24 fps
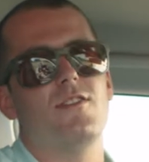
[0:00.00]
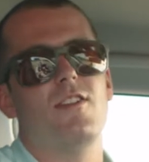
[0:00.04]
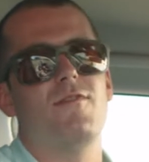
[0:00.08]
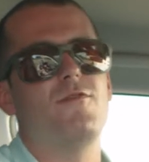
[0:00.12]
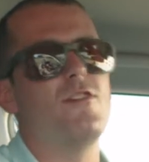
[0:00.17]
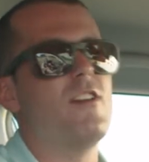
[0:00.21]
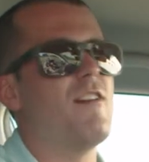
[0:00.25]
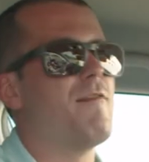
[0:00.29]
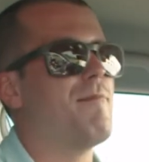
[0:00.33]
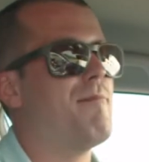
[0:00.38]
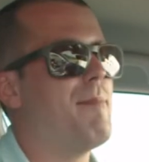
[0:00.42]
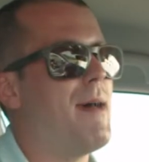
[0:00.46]
So if
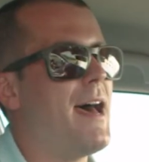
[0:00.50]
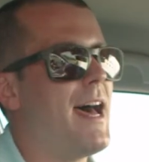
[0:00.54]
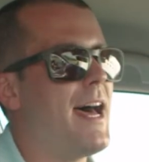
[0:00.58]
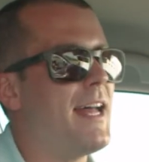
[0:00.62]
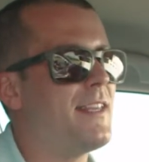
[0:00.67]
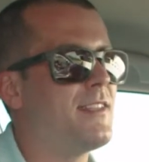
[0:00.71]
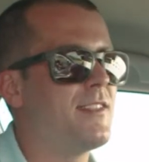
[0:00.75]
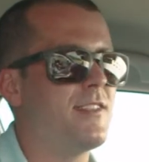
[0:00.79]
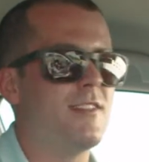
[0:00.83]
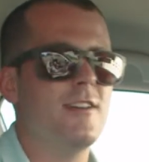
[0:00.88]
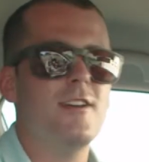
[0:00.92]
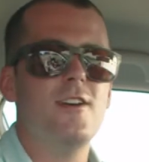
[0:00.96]
you have
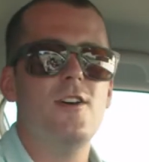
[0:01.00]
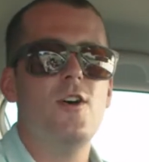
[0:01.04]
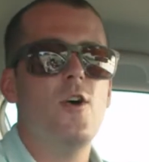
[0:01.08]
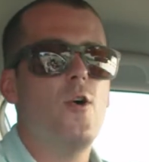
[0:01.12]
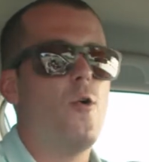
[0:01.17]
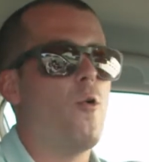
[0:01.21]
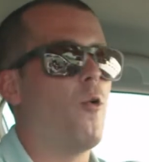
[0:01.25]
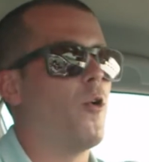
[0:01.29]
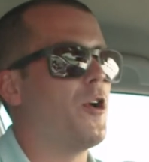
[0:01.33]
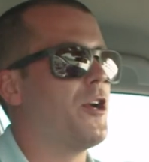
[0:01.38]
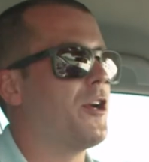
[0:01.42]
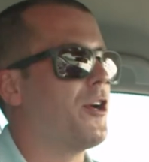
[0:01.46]
pets
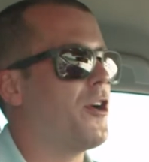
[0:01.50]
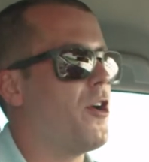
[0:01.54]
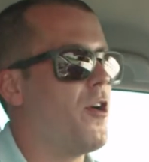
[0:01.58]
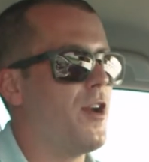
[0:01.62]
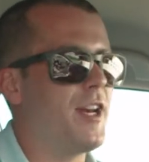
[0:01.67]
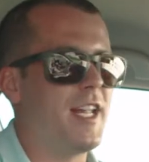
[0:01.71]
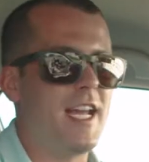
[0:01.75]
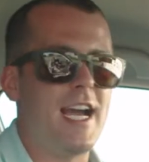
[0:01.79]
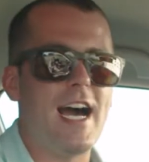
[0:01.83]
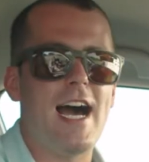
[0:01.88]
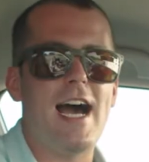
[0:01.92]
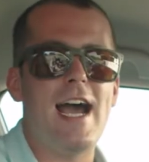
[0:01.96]
or you're
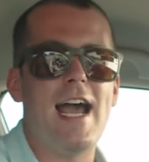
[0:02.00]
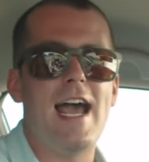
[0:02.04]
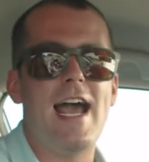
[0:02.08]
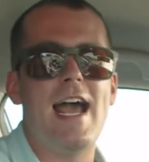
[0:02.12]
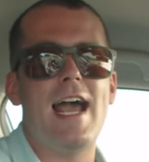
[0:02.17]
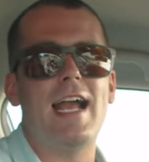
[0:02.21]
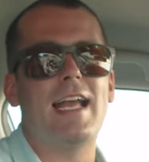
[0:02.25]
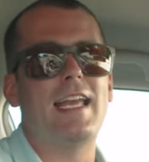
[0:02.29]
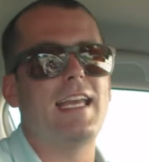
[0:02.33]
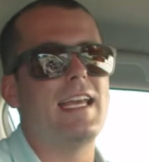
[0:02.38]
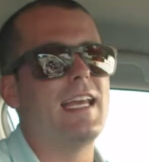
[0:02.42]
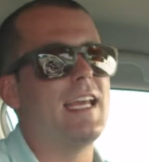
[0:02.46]
going
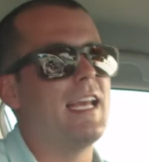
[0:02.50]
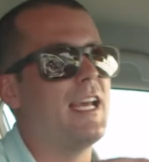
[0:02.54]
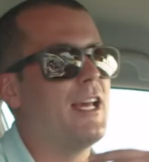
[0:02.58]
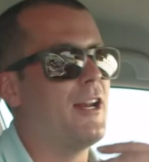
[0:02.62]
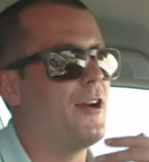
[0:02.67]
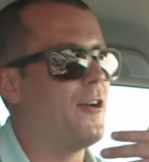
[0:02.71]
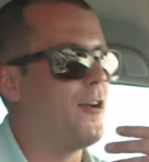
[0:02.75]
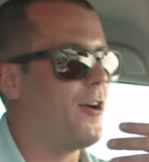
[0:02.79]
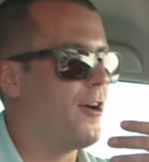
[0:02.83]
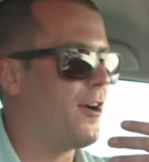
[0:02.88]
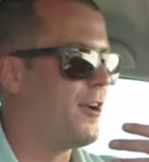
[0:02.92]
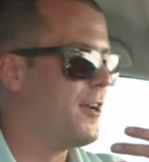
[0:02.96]

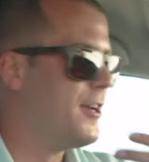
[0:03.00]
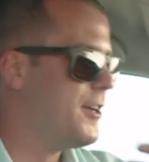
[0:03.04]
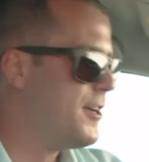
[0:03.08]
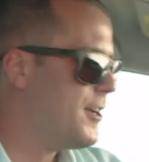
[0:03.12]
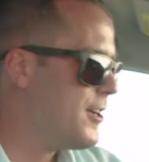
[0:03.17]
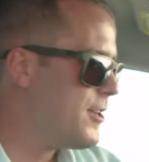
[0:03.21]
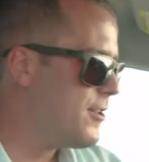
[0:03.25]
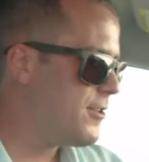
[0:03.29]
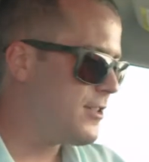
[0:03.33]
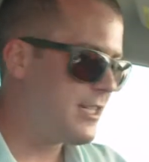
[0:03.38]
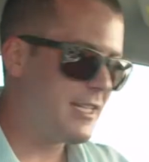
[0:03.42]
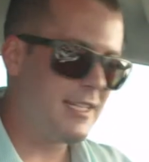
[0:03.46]
kayaking or
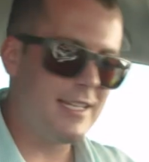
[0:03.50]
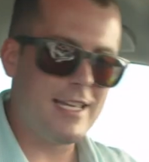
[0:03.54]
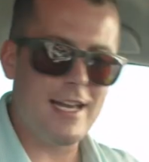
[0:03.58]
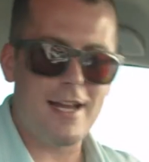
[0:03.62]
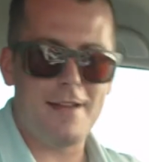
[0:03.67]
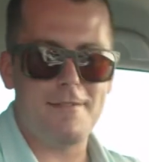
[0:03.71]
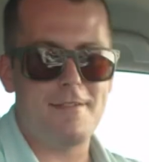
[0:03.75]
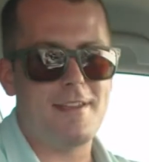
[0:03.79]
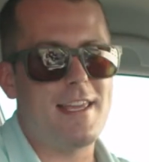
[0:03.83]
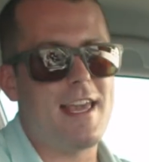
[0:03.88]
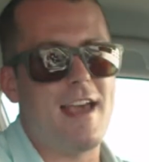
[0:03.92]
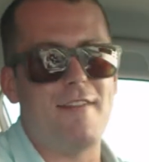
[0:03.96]

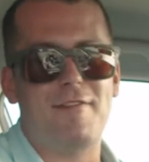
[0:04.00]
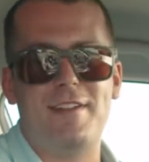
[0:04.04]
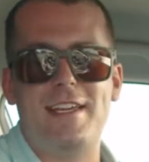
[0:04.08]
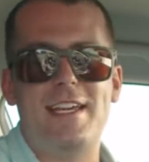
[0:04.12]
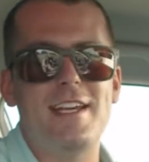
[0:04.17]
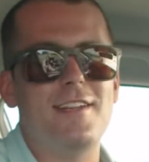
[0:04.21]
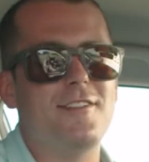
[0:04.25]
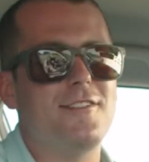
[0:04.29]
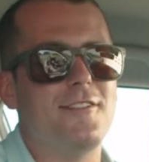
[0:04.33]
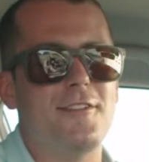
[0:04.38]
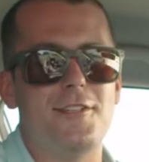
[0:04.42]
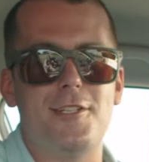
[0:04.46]
you have
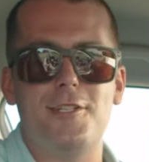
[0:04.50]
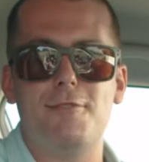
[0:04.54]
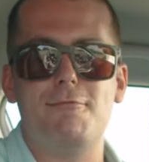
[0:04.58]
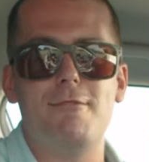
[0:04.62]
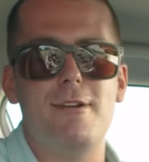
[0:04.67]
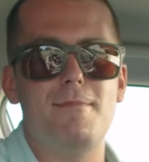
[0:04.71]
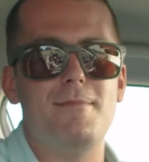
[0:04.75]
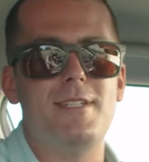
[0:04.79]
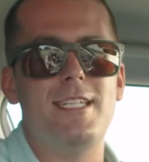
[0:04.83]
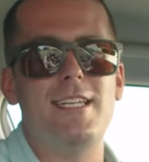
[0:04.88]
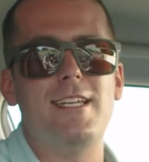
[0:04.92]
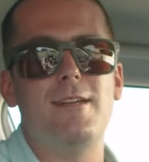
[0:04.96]
kids on the
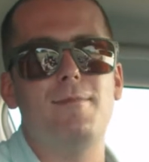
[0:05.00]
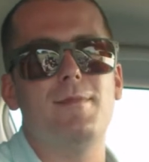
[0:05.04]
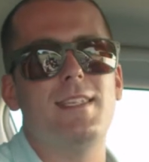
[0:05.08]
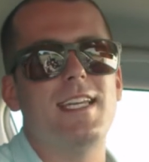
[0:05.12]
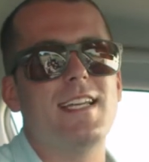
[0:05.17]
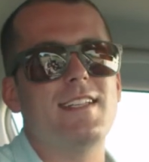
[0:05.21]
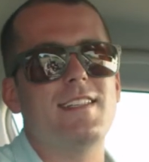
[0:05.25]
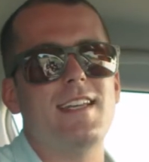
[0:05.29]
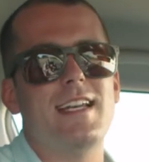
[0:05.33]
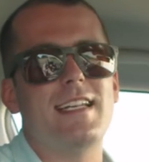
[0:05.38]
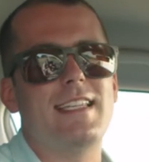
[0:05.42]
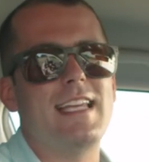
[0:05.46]
swim team,
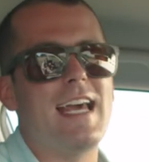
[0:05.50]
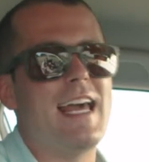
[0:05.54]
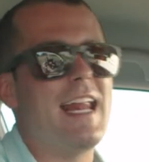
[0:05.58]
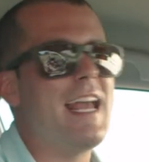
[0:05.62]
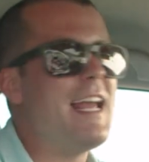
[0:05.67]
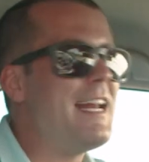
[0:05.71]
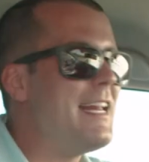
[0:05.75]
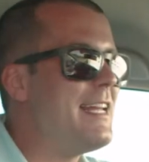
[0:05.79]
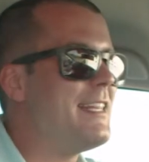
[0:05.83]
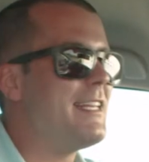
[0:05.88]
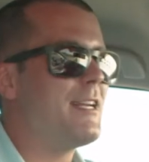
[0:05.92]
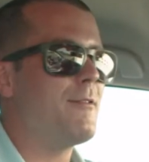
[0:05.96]
things like that,
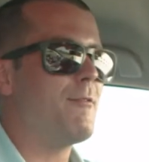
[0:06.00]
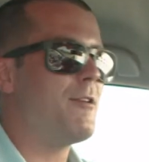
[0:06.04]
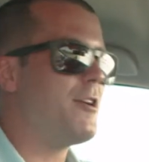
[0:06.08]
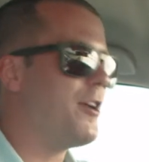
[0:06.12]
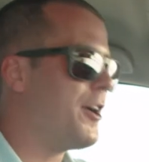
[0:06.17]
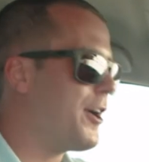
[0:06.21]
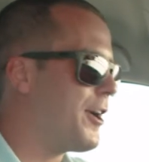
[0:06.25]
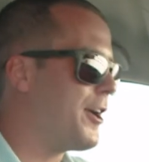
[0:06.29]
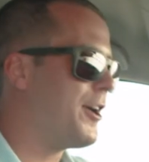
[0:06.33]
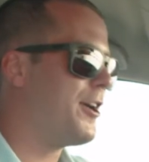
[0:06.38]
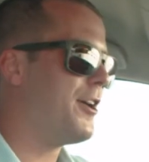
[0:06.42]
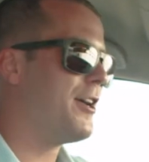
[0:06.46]
anything where
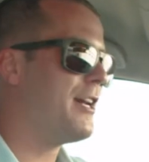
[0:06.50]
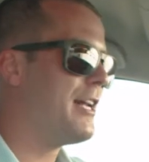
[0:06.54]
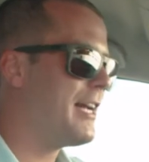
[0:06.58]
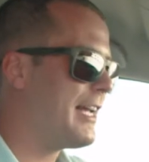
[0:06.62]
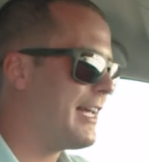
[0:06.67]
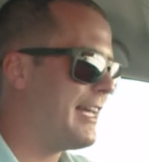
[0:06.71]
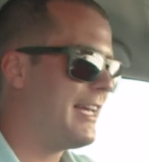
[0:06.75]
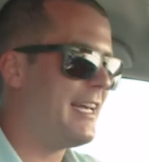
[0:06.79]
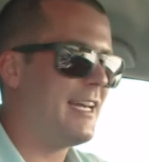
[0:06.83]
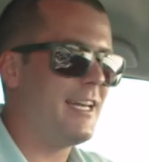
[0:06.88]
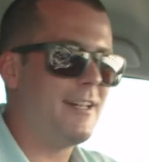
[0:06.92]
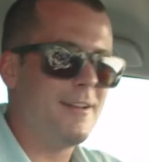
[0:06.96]
you're gonna
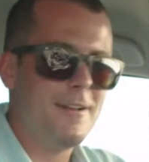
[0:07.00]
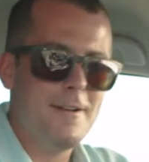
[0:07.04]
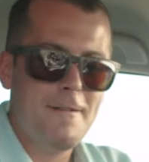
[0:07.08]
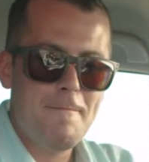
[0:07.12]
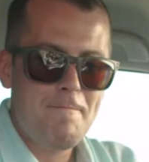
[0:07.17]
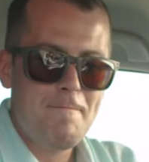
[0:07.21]
get